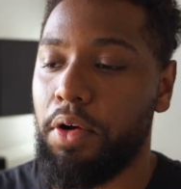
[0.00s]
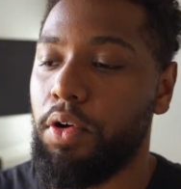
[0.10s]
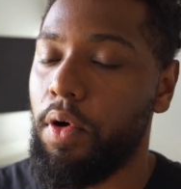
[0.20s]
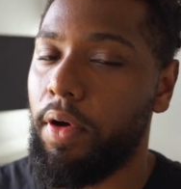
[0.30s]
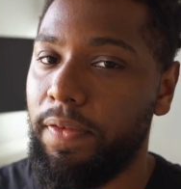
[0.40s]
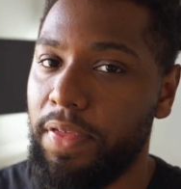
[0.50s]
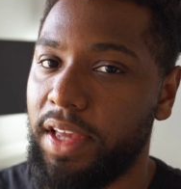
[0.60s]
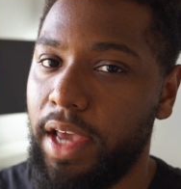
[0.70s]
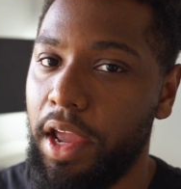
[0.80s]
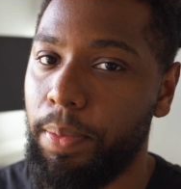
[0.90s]
I don't know if
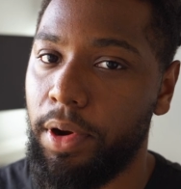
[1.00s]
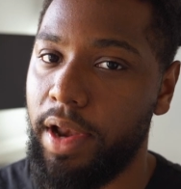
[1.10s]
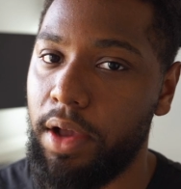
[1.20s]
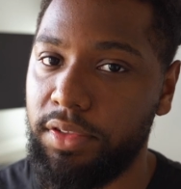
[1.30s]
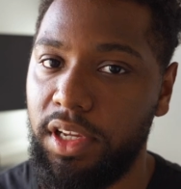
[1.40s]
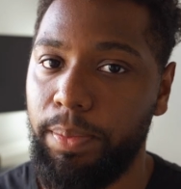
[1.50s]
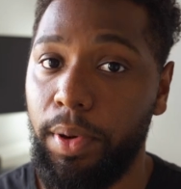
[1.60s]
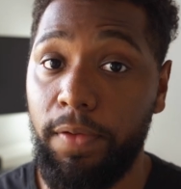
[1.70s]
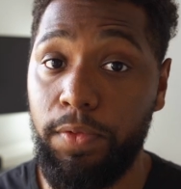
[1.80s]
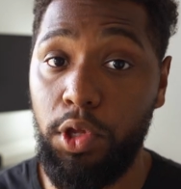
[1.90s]
that's how you pronounce it,
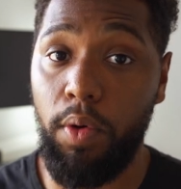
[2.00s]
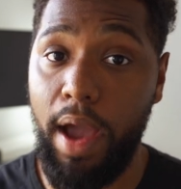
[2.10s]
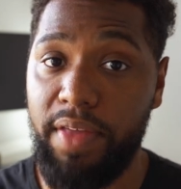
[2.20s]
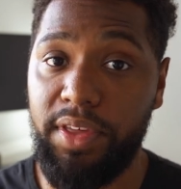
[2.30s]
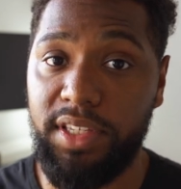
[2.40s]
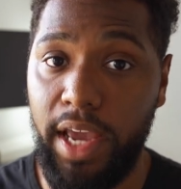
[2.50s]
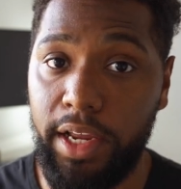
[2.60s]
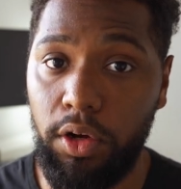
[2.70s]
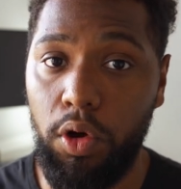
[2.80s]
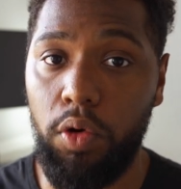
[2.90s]
but if you don't have the
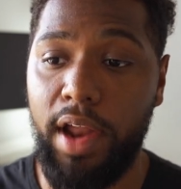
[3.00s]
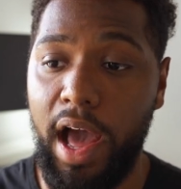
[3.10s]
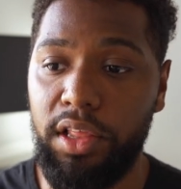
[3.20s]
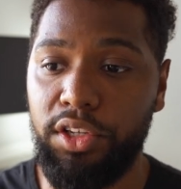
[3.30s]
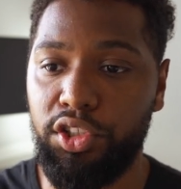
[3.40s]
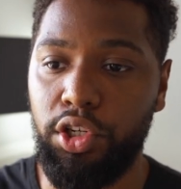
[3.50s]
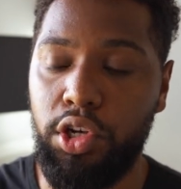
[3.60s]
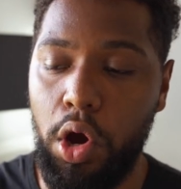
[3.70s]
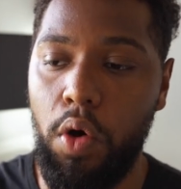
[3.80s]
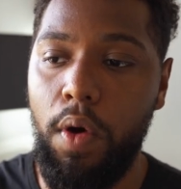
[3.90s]
technical knowledge to
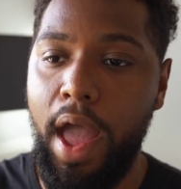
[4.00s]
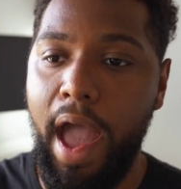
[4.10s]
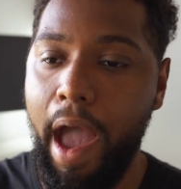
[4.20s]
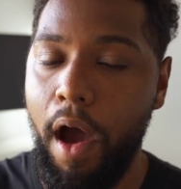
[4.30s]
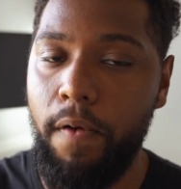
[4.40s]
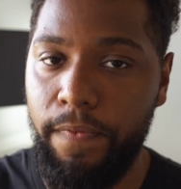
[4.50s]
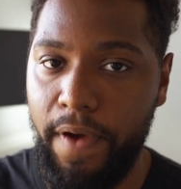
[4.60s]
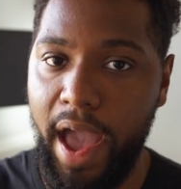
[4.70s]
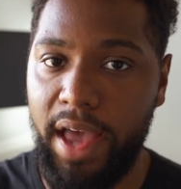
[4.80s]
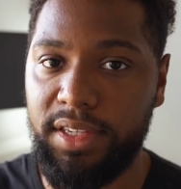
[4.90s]
know how
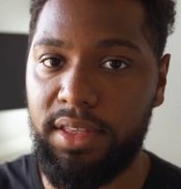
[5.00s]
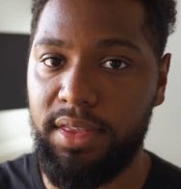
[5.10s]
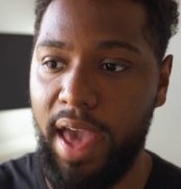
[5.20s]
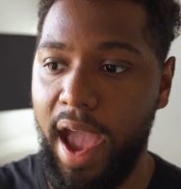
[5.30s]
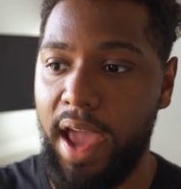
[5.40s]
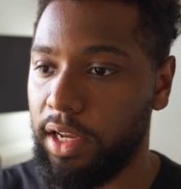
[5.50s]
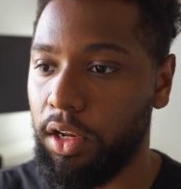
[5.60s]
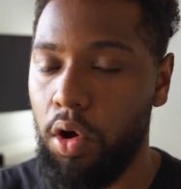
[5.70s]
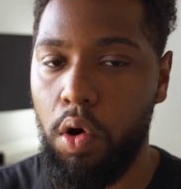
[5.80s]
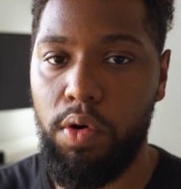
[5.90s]
fast that
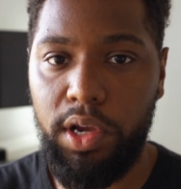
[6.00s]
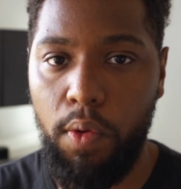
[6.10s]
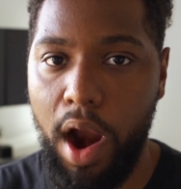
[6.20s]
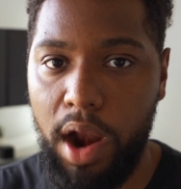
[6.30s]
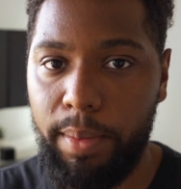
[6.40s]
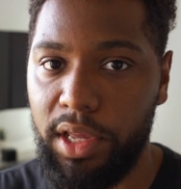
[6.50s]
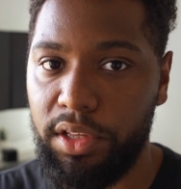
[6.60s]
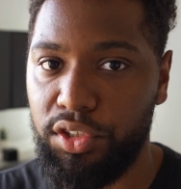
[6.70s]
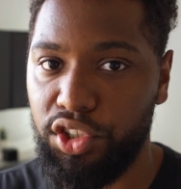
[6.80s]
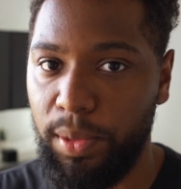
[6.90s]
technical
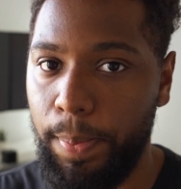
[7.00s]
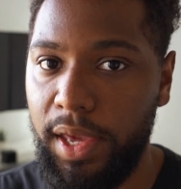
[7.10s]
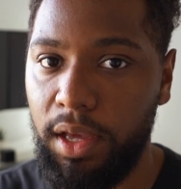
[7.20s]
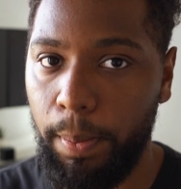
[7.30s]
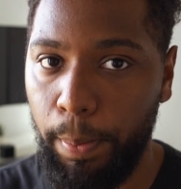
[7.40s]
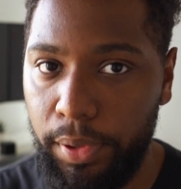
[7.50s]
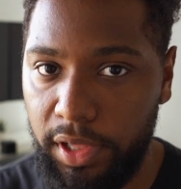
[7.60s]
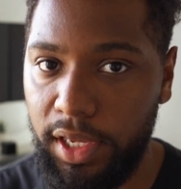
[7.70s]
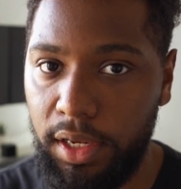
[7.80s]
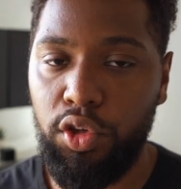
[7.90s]
requirement should be complete.